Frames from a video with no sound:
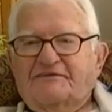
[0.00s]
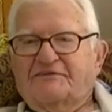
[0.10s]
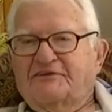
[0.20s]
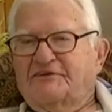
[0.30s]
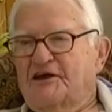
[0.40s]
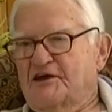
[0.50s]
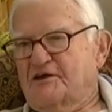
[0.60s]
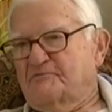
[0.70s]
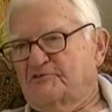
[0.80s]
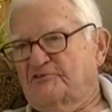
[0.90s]
the
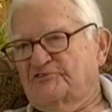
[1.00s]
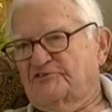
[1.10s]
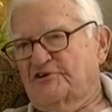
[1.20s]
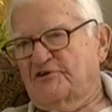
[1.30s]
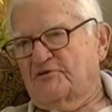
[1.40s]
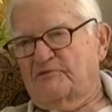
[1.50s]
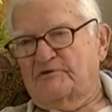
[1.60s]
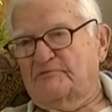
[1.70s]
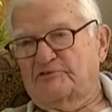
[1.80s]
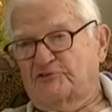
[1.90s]
name is terribly
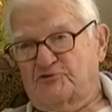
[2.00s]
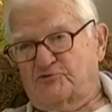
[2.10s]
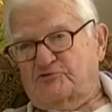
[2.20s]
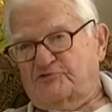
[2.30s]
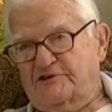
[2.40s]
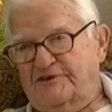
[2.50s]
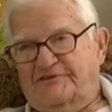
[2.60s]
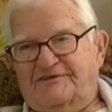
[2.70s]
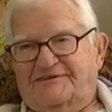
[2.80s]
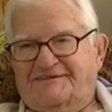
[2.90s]
misused, I
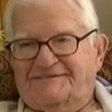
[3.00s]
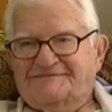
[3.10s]
think.